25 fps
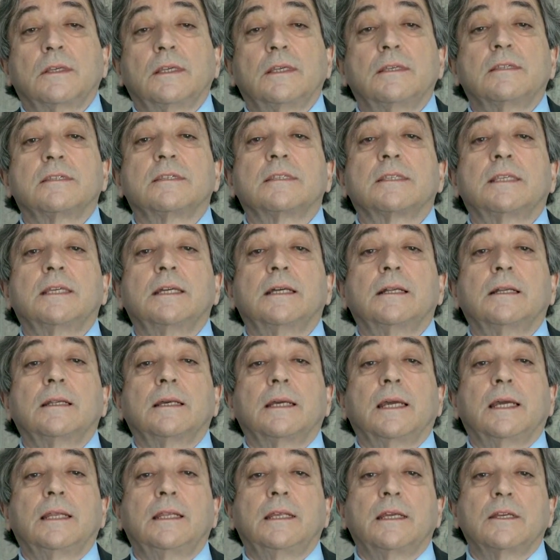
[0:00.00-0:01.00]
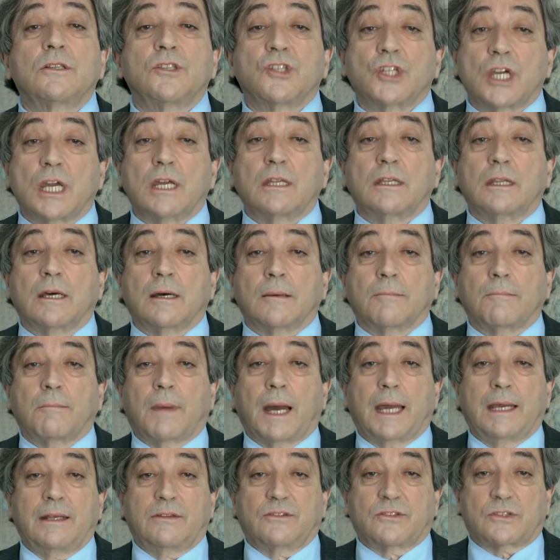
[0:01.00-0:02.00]
is still in the agenda
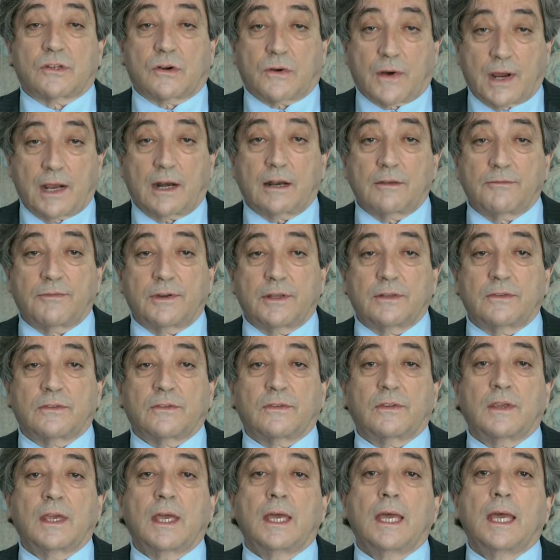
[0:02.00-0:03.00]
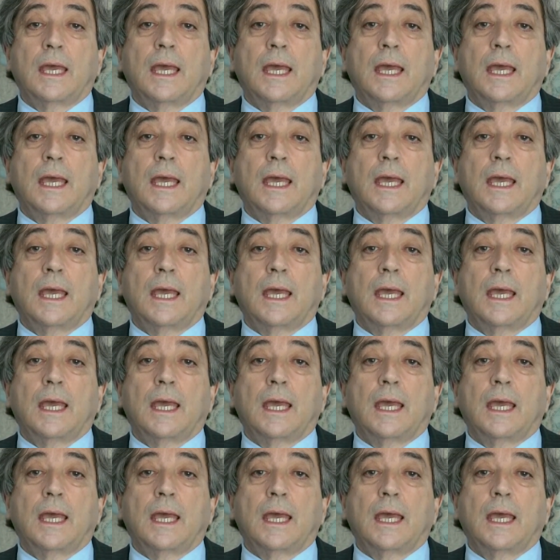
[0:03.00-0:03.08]
by its relevance,